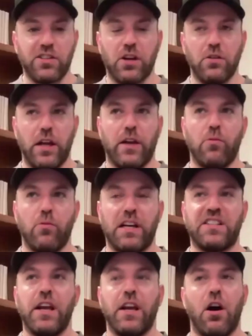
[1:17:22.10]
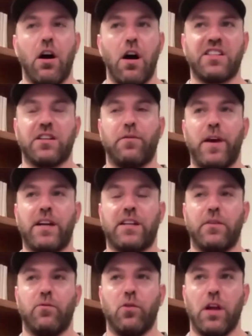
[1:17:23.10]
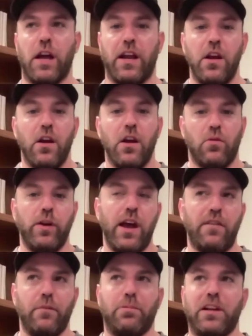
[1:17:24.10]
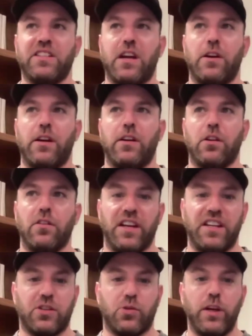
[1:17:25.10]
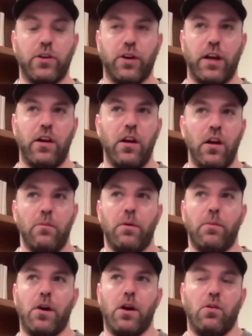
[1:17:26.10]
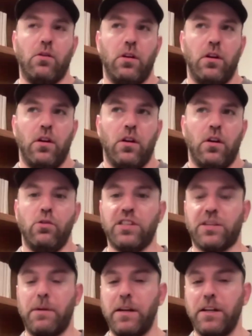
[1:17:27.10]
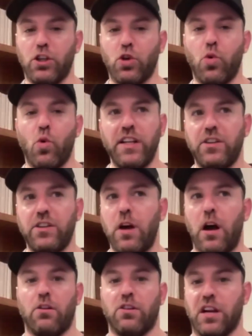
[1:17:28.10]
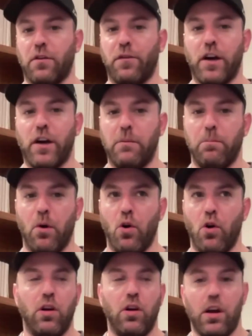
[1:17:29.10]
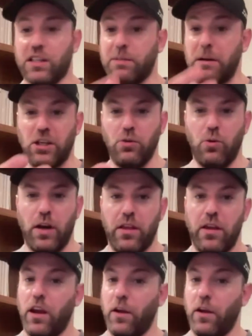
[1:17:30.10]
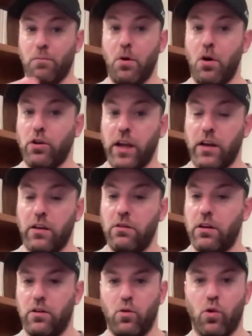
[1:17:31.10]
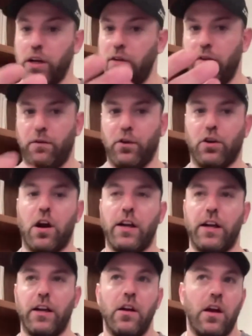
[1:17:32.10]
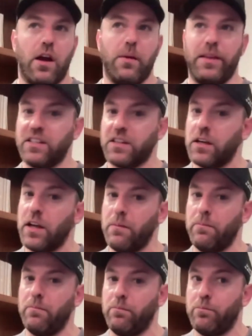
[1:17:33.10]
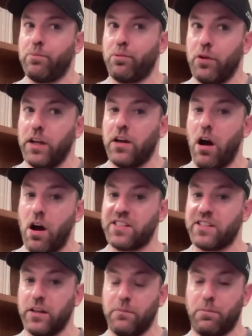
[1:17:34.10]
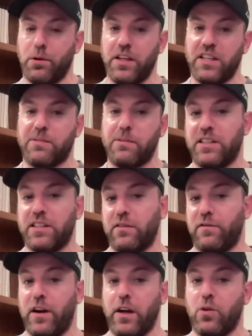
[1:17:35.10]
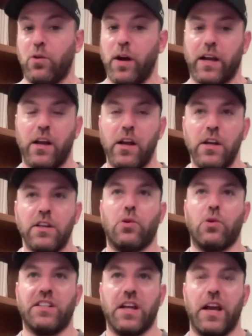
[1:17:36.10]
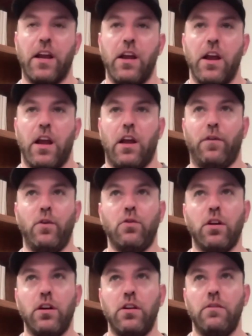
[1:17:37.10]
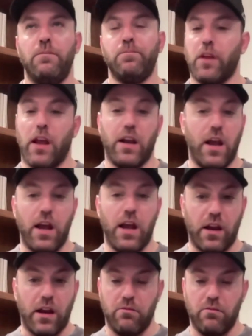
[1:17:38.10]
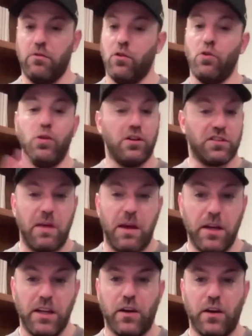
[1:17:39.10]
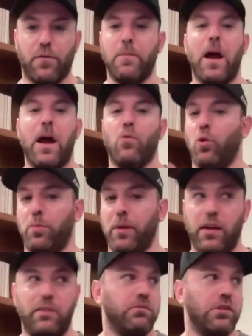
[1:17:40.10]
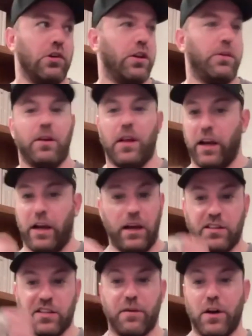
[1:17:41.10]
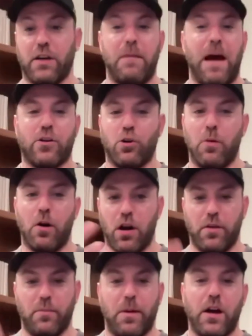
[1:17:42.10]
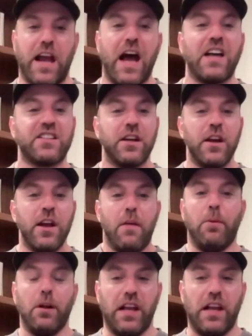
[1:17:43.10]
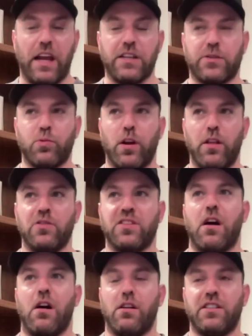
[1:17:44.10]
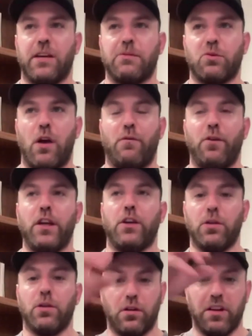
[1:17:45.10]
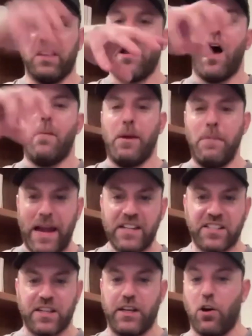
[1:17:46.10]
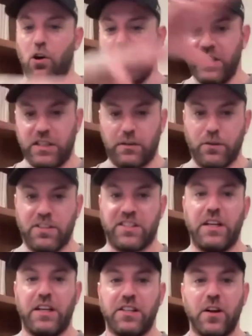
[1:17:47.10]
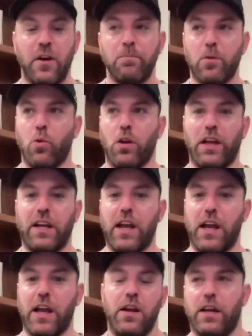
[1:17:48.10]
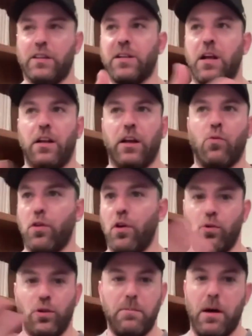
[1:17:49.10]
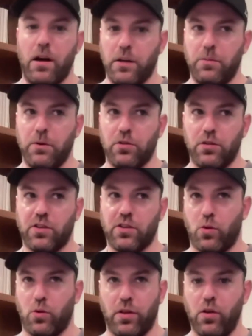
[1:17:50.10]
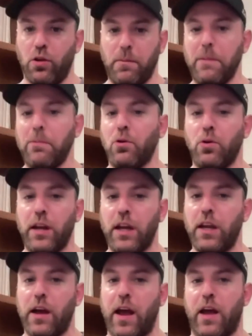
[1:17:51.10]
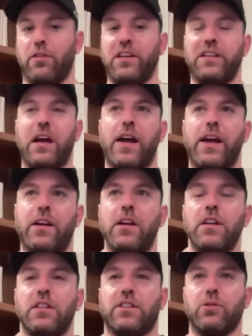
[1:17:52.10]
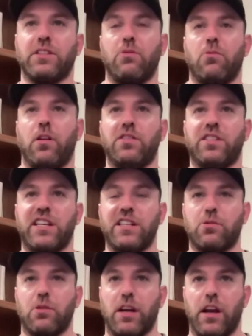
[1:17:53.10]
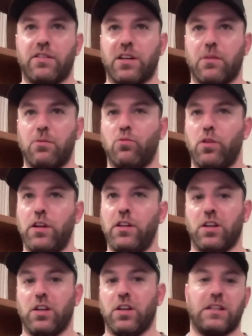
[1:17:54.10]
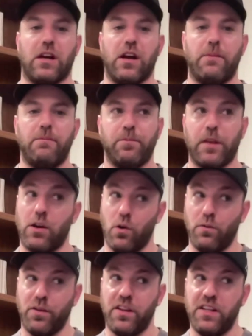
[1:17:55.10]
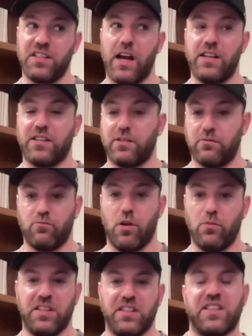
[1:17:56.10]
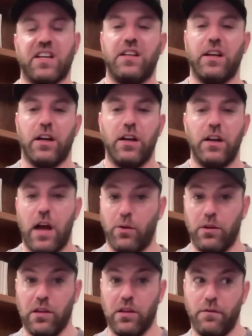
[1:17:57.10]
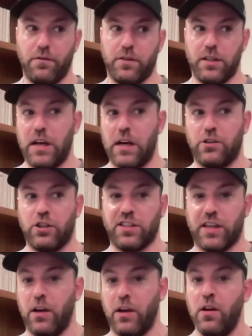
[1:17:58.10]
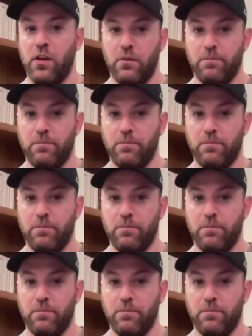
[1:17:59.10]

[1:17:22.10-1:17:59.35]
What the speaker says: also, like, when I say cost effective, we're like, we have a place out here called like Sweet Green, but bro, who's spending $22 on a fucking bowl, especially with if you're bulking or even if you're cutting? I mean, that's going to get pretty costly and pretty expensive very quick. So it's like, if you could, and again, who knows, maybe a year from now we'll be literally being like eating some fucking Macro Bar on the podcast. But like, it's one of those concepts where I feel like you could literally copy paste it in all these different cities where, like, again, it's not like we're the only bodybuilders or we're the only people who eat a healthy diet. So it's like one of those things where, like, if someone really took the time, and hopefully these guys run with this idea, I would love to not just like